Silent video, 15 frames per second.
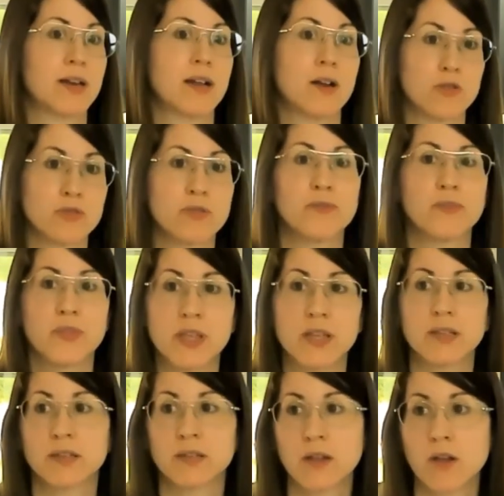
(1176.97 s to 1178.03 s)
are a lot of
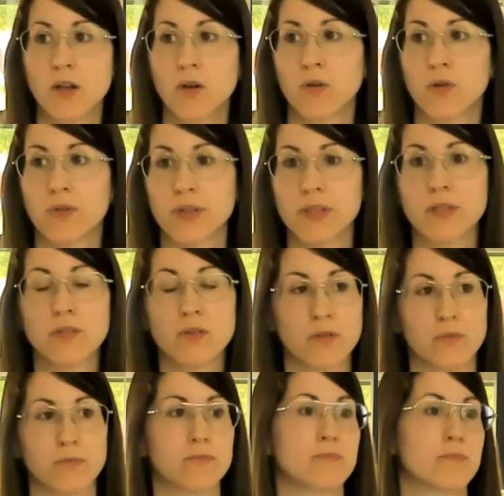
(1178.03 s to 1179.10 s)
things already
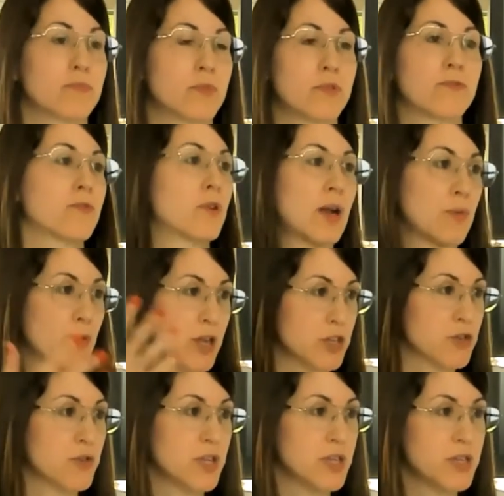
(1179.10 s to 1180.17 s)
done of
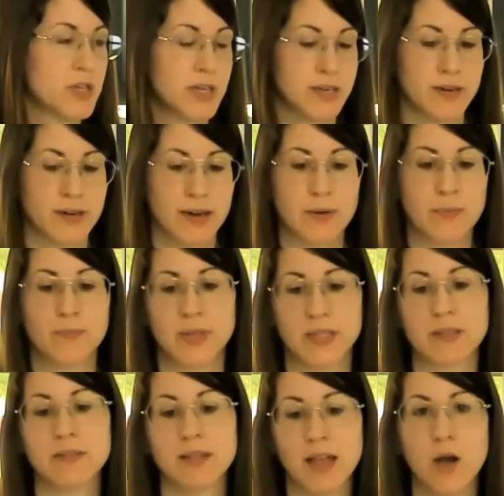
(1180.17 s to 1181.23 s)
collaboration in general,
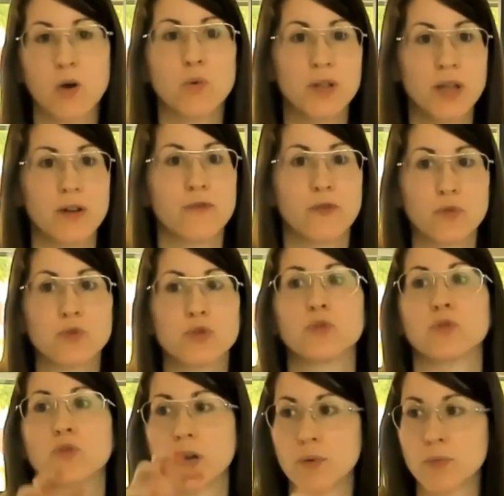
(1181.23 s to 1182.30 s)
but now we are focused
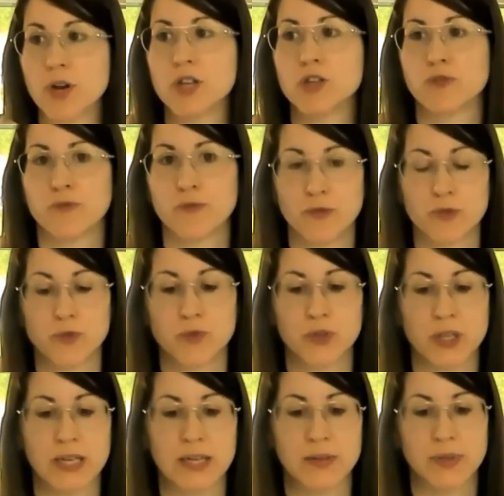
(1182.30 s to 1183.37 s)
on collaboration for
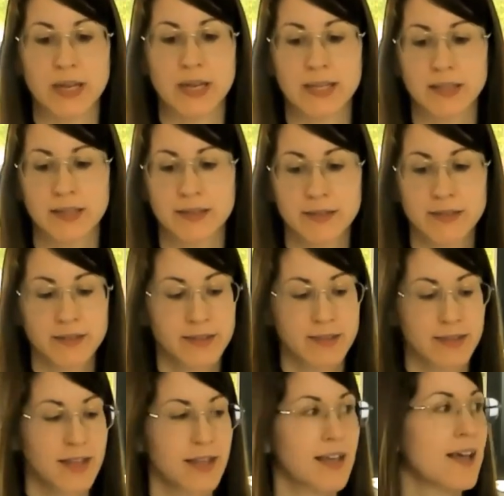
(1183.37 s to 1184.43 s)
sustainability.
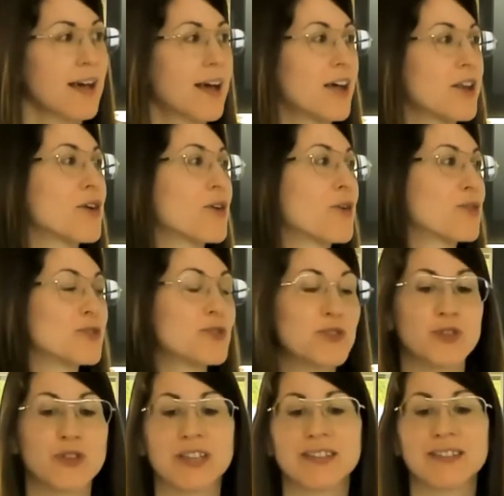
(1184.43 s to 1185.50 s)
And
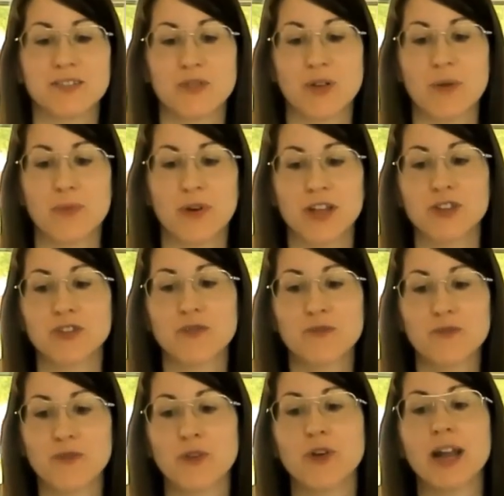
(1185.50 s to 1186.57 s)
also collaboration
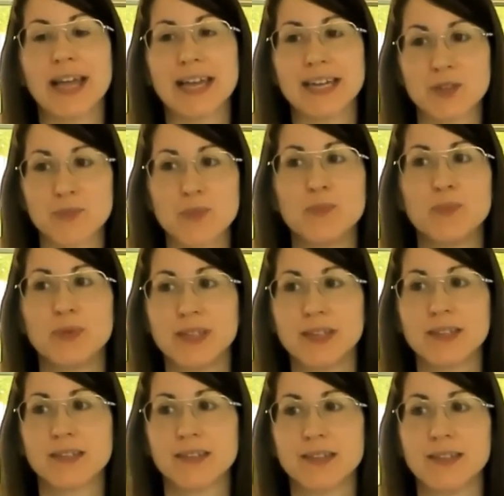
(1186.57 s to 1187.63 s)
for SPP
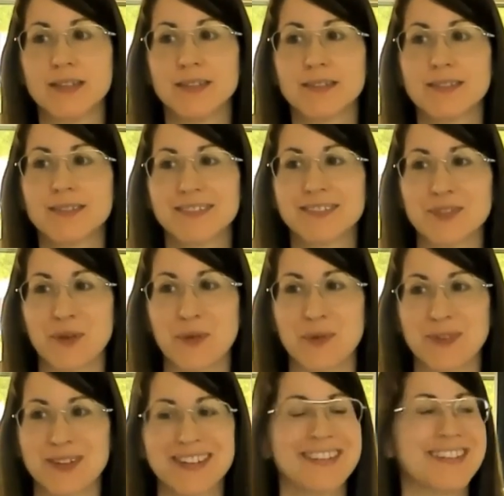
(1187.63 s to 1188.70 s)
is needed.
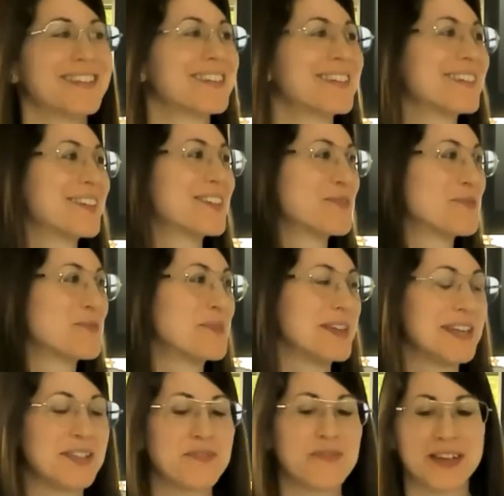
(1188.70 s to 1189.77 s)
So we
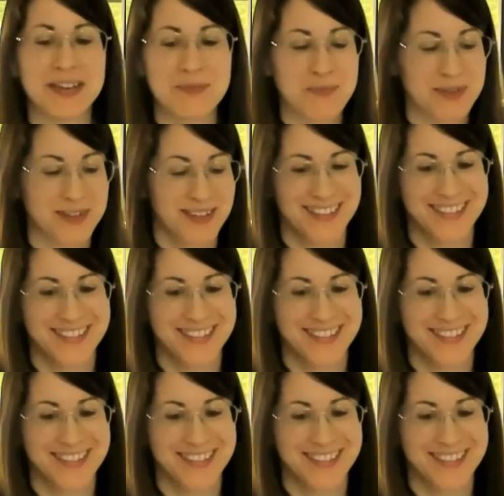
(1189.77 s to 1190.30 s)
need Felipe.